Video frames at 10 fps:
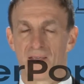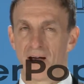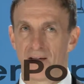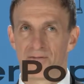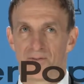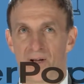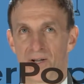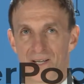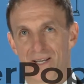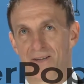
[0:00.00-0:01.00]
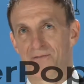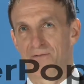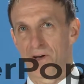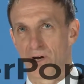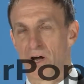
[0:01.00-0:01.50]
I felt
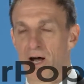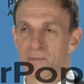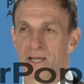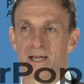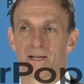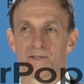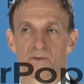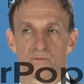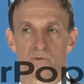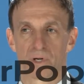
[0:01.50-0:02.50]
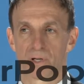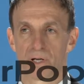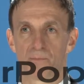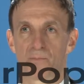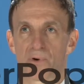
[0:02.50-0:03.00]
very obligated to really
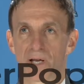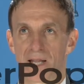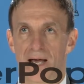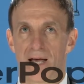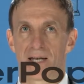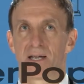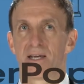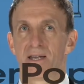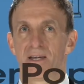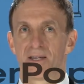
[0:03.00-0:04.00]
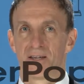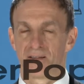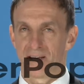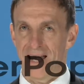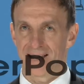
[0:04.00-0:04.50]
bring that
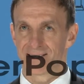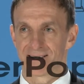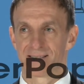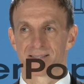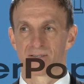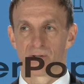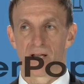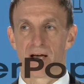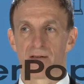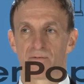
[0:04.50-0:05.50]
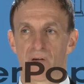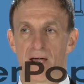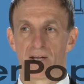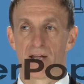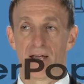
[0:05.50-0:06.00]
essence to life
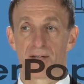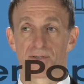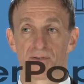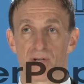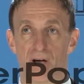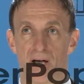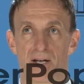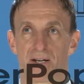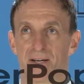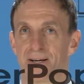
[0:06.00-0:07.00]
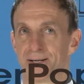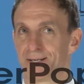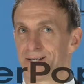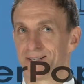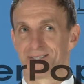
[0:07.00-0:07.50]
and, and to not,
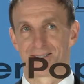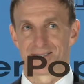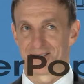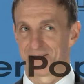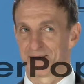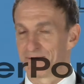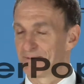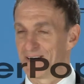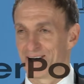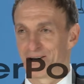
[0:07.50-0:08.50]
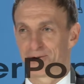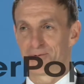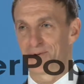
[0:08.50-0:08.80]
uh, you know,